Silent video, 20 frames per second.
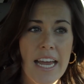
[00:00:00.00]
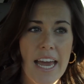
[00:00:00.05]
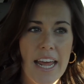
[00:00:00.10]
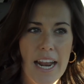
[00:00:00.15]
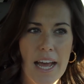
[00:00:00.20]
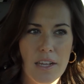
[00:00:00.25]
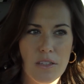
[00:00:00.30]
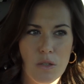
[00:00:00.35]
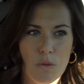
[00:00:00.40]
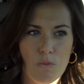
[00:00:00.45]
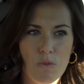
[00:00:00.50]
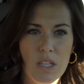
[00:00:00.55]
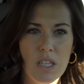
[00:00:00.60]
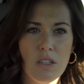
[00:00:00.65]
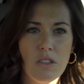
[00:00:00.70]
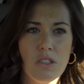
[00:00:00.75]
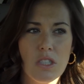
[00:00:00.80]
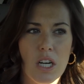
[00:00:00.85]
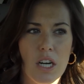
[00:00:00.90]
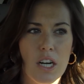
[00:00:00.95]
And as a
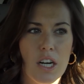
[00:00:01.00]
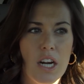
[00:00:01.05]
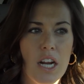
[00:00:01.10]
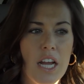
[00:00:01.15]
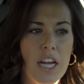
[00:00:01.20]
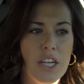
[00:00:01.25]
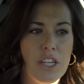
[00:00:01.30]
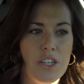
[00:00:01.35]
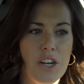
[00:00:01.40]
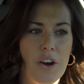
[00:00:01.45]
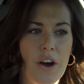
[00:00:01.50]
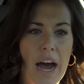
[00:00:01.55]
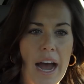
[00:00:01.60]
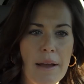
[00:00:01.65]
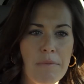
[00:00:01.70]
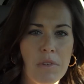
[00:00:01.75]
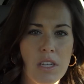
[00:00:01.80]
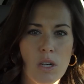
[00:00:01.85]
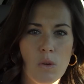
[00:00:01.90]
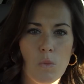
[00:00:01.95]
realtor, you know,
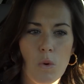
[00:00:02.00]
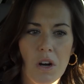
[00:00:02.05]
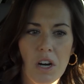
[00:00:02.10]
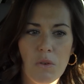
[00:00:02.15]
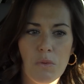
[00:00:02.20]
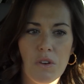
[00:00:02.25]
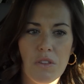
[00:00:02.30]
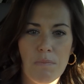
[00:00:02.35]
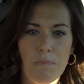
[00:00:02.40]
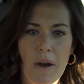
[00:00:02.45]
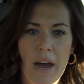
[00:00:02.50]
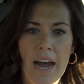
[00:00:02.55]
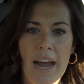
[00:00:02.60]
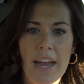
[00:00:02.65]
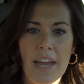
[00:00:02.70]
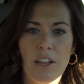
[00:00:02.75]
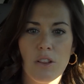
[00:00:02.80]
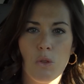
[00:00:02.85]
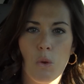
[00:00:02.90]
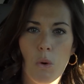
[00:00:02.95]
I'm going to work with
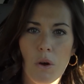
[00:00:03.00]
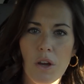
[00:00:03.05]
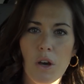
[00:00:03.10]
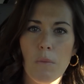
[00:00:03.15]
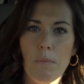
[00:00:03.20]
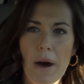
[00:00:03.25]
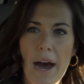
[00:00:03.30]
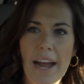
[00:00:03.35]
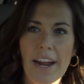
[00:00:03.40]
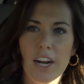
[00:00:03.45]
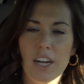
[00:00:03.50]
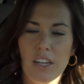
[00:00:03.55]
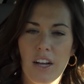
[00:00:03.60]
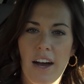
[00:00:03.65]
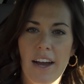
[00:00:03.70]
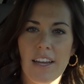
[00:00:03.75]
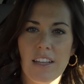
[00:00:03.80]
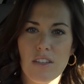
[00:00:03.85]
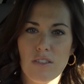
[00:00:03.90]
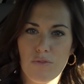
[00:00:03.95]
my loyal buyer
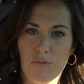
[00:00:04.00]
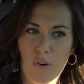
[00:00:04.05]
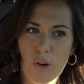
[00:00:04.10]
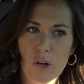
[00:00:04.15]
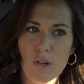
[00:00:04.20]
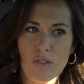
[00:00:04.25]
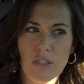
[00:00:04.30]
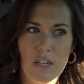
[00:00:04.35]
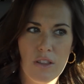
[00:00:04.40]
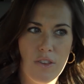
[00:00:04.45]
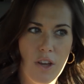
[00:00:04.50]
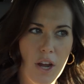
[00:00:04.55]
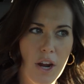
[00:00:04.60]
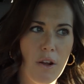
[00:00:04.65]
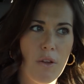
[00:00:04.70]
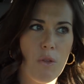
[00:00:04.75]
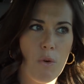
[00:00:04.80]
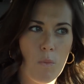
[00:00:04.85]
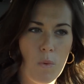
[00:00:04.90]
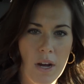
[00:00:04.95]
clients first and
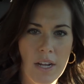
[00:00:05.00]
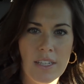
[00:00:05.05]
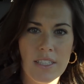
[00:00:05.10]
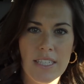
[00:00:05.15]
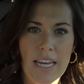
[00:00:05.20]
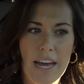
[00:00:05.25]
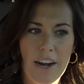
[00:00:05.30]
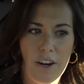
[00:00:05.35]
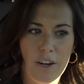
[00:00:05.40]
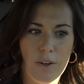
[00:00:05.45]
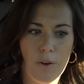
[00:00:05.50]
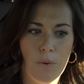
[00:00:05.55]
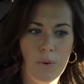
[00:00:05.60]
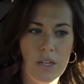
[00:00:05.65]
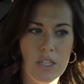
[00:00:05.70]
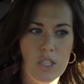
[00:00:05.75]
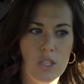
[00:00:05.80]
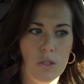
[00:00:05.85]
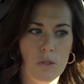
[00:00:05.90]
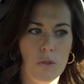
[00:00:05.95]
they're the ones that are
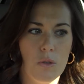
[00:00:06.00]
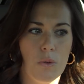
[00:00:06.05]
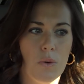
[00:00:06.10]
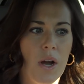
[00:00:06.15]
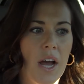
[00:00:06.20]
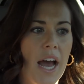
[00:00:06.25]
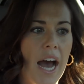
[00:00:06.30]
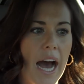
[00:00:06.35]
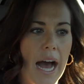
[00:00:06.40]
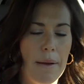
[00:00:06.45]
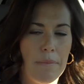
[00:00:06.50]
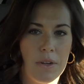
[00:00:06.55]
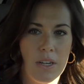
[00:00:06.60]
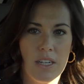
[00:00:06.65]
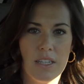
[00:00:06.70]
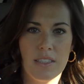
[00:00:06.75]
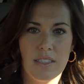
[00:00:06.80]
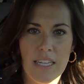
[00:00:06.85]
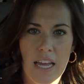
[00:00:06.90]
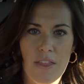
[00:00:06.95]
going to I'm
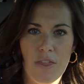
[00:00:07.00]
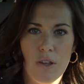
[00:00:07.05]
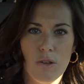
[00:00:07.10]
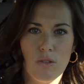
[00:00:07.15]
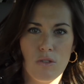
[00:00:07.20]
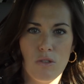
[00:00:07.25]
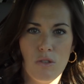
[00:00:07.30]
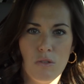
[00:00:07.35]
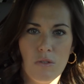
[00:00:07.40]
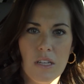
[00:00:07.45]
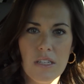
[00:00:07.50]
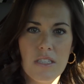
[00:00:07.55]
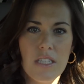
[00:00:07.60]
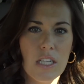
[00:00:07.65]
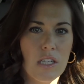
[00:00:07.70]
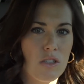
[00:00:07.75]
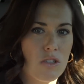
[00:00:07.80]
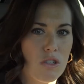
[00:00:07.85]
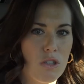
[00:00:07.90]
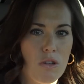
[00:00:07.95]
going to send those new
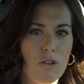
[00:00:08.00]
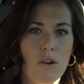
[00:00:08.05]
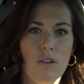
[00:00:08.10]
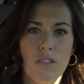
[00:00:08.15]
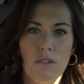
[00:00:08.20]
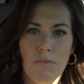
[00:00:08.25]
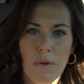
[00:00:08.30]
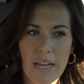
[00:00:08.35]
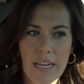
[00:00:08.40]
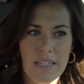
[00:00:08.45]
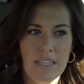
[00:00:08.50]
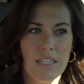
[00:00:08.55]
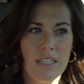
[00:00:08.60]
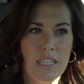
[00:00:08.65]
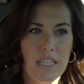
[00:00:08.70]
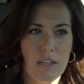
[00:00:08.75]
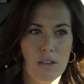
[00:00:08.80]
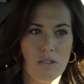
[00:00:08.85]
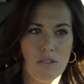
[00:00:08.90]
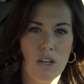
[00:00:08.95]
listings to those amazing
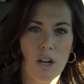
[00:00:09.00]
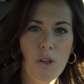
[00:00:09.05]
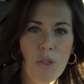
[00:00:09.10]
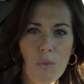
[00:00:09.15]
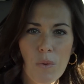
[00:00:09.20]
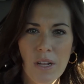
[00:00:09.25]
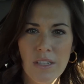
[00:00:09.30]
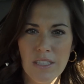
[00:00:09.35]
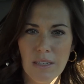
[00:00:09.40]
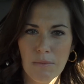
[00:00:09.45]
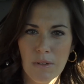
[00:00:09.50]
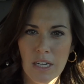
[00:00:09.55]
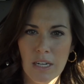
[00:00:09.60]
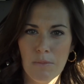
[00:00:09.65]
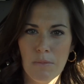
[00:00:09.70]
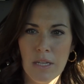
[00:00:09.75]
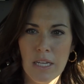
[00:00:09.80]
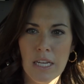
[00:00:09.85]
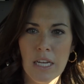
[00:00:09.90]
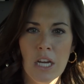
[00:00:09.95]
deals. They're the ones I'm going
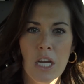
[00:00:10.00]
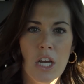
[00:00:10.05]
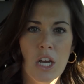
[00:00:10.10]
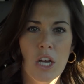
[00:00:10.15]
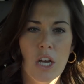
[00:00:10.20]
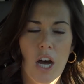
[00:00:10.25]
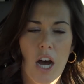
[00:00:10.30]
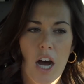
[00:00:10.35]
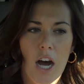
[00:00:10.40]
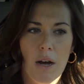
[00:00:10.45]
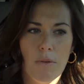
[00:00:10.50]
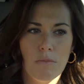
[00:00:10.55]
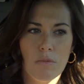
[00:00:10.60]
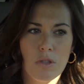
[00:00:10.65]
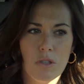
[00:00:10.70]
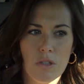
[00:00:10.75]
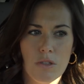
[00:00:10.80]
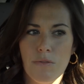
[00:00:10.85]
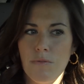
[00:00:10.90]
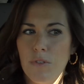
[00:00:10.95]
to be um,
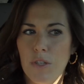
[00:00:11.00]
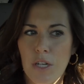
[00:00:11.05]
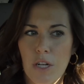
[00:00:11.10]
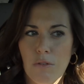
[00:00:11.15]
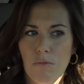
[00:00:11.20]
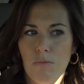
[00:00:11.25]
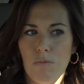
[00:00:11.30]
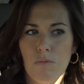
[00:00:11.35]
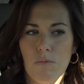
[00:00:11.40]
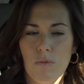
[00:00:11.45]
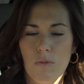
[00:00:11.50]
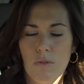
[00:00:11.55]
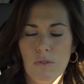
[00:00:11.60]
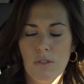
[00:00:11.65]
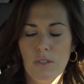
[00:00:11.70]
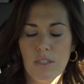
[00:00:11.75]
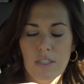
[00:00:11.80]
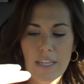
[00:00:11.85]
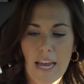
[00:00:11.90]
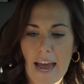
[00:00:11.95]
you know
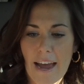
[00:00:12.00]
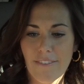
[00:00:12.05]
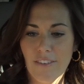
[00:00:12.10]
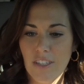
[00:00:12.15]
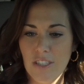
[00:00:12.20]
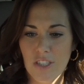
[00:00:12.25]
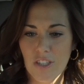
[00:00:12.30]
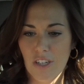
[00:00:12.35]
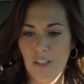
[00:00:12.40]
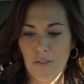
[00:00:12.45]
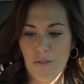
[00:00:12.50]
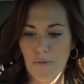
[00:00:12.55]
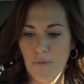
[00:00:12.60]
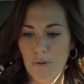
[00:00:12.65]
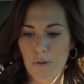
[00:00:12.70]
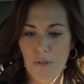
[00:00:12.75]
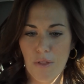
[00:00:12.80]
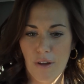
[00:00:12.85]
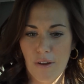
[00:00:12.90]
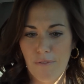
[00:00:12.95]
scavenging
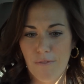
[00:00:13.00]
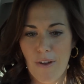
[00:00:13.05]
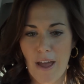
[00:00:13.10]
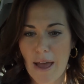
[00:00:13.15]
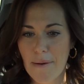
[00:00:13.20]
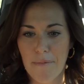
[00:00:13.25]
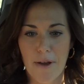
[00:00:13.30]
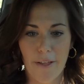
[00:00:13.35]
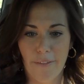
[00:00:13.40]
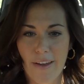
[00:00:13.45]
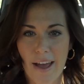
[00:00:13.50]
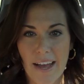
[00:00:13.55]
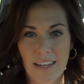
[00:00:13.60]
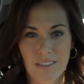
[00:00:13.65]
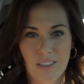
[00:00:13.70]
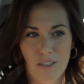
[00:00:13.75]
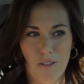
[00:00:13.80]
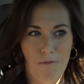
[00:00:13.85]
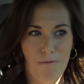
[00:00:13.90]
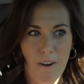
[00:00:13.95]
through the
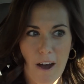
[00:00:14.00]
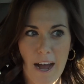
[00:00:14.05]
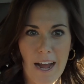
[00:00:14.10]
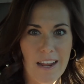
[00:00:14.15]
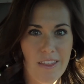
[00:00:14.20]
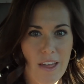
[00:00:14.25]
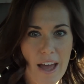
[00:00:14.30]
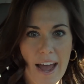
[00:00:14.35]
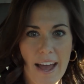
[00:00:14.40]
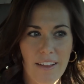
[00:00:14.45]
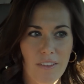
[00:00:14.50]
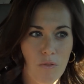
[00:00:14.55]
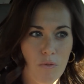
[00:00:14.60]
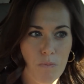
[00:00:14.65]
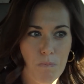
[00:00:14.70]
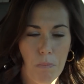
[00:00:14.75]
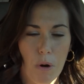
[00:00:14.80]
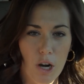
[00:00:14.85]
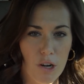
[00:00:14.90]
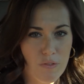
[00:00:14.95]
MLS to find that
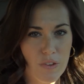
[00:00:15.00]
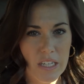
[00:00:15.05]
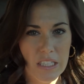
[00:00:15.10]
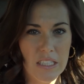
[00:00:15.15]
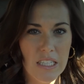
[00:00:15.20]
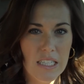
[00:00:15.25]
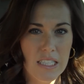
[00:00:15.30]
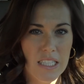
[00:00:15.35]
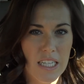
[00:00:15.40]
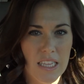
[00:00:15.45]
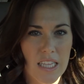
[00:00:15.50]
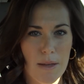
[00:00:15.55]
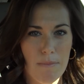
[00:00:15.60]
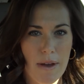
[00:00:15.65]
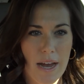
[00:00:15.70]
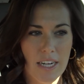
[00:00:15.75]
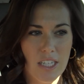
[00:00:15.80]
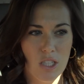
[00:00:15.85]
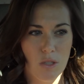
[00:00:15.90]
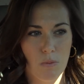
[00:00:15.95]
perfect listing that
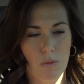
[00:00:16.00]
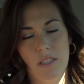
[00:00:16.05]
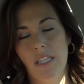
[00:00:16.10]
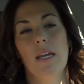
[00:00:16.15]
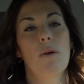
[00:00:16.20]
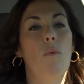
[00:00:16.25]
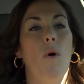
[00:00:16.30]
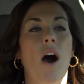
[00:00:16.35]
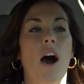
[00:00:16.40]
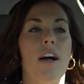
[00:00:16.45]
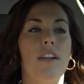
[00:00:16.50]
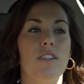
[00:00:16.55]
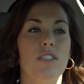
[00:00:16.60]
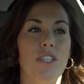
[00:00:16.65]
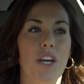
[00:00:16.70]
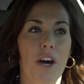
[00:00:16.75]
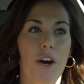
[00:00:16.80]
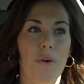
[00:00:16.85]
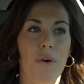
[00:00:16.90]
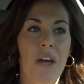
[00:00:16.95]
matches what they want.
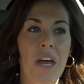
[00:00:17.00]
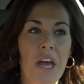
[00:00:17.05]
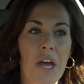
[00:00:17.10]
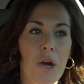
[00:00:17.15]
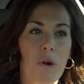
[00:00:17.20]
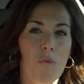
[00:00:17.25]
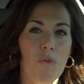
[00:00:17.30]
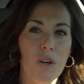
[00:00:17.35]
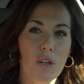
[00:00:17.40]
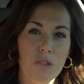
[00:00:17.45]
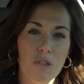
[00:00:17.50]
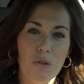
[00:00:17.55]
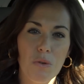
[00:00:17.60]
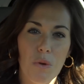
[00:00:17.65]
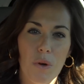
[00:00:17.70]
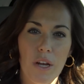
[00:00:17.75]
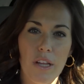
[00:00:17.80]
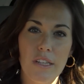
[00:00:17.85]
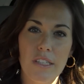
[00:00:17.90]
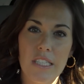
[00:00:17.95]
So, realtor
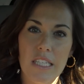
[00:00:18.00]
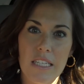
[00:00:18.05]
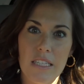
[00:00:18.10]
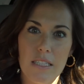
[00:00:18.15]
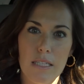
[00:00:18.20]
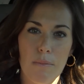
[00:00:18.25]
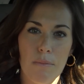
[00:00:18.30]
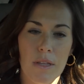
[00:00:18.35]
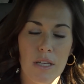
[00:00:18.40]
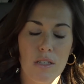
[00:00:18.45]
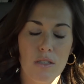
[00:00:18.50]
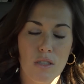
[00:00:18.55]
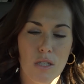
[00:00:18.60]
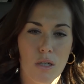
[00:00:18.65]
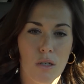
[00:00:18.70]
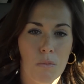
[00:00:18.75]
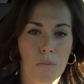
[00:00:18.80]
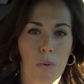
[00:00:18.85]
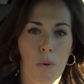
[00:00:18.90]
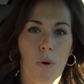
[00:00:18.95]
loyalty is something
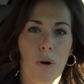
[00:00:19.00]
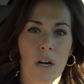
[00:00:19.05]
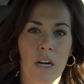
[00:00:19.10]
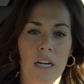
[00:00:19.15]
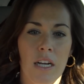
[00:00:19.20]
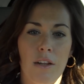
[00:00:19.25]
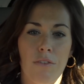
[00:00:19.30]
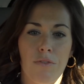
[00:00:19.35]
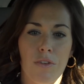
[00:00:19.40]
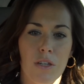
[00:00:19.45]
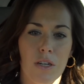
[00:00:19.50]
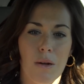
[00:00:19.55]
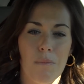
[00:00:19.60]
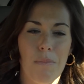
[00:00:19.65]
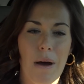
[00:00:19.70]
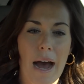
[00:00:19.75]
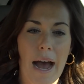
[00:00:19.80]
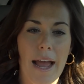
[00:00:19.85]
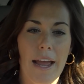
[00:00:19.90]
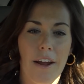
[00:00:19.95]
so important if you're a
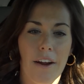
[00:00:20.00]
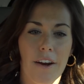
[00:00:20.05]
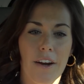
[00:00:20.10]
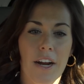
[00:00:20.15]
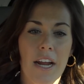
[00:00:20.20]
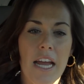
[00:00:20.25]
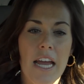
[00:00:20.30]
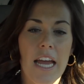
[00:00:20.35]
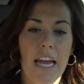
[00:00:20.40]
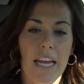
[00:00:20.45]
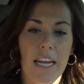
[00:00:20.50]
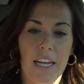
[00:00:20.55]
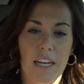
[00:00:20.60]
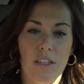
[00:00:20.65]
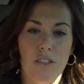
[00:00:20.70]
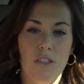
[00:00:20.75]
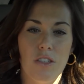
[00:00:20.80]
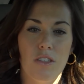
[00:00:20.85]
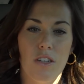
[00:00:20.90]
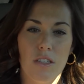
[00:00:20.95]
buyer,
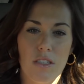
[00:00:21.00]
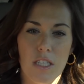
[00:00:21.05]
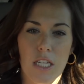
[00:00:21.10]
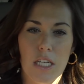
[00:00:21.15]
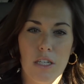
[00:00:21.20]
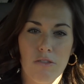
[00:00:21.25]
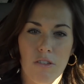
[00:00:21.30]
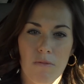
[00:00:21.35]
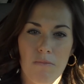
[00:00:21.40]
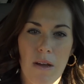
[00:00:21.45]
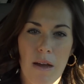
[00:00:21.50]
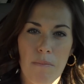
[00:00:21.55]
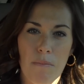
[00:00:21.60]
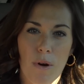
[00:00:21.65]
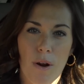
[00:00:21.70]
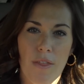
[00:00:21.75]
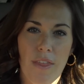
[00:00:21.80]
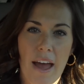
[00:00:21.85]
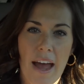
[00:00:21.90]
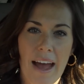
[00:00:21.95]
and you just need to
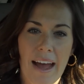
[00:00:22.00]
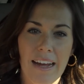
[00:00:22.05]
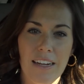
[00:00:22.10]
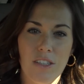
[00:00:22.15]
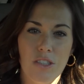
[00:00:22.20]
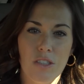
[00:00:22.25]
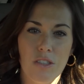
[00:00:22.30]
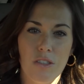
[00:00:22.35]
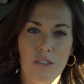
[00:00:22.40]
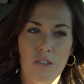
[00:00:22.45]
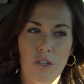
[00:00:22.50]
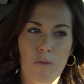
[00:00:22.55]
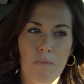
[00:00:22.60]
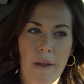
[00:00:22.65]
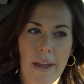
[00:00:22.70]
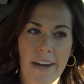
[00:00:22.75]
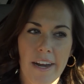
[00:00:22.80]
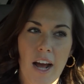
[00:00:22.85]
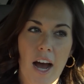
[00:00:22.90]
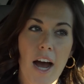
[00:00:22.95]
remember that you
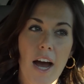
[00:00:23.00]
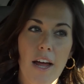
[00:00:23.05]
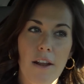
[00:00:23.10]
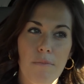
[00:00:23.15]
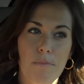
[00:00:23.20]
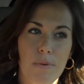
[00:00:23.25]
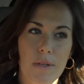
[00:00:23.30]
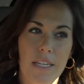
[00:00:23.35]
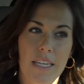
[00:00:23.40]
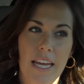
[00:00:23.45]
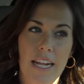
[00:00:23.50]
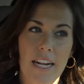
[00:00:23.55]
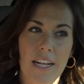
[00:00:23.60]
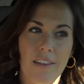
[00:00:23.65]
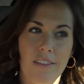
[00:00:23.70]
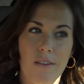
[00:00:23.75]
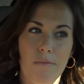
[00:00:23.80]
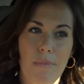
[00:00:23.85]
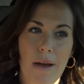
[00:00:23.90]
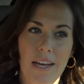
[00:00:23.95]
may not be
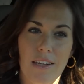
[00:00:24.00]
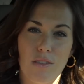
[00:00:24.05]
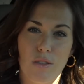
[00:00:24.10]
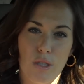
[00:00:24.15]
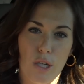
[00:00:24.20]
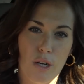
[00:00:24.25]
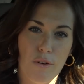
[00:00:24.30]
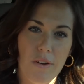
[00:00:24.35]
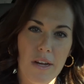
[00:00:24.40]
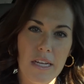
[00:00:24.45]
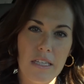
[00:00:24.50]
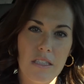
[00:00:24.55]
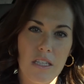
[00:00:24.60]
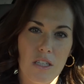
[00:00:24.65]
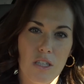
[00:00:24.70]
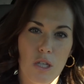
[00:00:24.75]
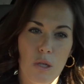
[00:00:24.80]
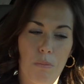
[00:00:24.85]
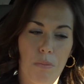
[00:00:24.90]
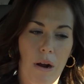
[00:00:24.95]
getting the best service,
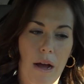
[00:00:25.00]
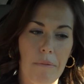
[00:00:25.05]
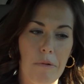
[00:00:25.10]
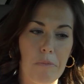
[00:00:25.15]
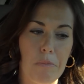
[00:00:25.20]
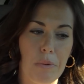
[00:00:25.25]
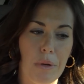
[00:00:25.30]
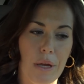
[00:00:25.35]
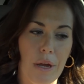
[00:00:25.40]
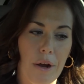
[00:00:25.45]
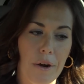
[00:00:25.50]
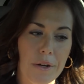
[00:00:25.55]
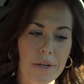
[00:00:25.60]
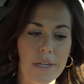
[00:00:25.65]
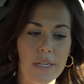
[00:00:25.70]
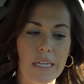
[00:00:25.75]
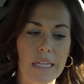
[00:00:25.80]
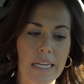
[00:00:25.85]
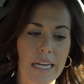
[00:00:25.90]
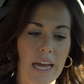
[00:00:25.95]
and you probably aren't
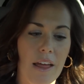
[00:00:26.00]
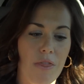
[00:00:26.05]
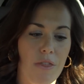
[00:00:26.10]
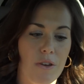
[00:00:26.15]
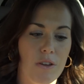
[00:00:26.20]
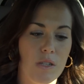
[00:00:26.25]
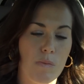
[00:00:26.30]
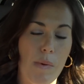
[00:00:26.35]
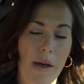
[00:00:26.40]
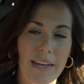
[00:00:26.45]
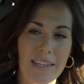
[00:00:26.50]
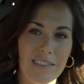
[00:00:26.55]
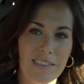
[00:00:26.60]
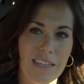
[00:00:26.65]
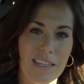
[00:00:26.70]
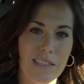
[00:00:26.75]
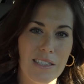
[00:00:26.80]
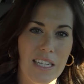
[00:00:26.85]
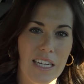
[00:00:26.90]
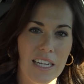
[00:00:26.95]
going to get those best
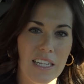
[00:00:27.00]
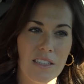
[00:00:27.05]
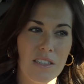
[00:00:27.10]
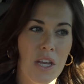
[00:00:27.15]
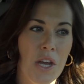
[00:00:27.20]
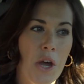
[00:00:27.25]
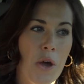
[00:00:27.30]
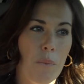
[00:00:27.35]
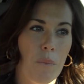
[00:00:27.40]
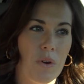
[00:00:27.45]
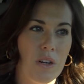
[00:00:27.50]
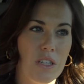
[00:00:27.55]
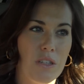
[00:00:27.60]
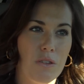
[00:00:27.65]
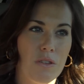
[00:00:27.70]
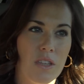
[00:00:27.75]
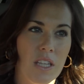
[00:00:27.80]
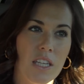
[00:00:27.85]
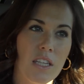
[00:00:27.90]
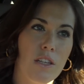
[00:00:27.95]
listings when
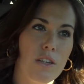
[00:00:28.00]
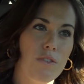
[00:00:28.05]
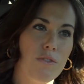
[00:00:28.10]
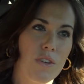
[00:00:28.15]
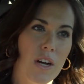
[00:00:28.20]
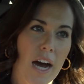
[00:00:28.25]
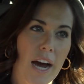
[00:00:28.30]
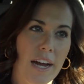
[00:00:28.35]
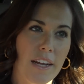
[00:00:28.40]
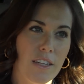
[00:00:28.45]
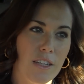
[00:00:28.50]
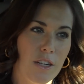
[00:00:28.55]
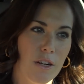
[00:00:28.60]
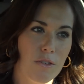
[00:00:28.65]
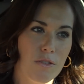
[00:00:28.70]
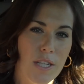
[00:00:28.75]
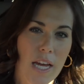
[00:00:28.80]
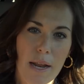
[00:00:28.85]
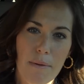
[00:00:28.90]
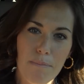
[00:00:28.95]
you think you've got, you
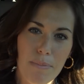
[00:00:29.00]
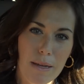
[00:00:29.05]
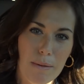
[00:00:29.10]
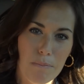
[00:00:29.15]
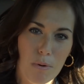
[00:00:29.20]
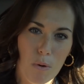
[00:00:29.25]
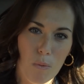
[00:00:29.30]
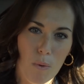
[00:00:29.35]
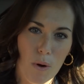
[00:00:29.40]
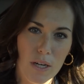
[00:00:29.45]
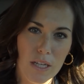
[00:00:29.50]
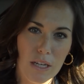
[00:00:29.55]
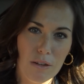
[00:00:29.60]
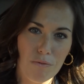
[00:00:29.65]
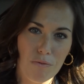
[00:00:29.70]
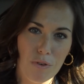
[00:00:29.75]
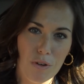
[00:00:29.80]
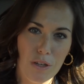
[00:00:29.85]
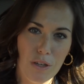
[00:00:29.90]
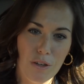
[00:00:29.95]
know, 10 people
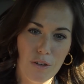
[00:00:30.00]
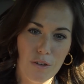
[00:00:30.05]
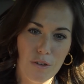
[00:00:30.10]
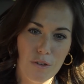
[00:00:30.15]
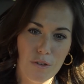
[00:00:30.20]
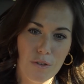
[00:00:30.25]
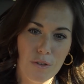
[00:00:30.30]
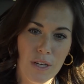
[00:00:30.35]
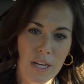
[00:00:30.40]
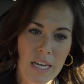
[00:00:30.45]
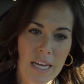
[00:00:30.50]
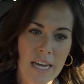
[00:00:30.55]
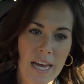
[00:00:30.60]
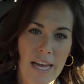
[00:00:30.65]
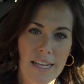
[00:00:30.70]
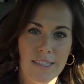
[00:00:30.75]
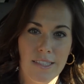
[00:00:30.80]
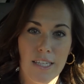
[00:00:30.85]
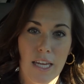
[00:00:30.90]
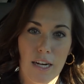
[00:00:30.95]
working for you
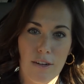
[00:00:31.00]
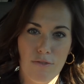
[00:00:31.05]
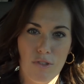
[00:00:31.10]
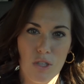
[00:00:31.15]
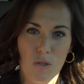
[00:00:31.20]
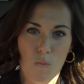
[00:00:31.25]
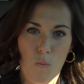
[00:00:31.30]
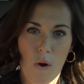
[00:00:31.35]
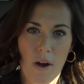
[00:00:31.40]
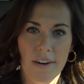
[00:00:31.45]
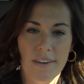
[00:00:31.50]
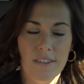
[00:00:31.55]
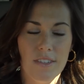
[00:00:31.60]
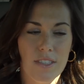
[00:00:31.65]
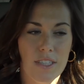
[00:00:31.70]
instead of just one.